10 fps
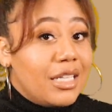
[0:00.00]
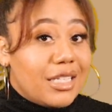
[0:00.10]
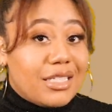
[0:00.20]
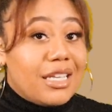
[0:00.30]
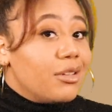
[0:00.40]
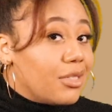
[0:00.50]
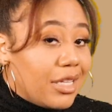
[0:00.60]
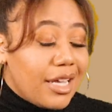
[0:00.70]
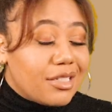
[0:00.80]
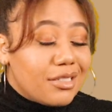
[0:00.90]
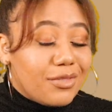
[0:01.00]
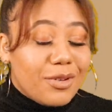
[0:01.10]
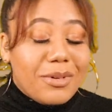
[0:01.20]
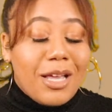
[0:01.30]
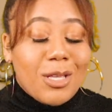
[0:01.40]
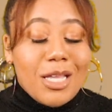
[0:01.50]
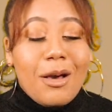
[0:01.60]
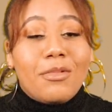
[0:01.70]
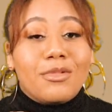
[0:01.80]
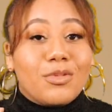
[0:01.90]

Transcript: the single selections from those albums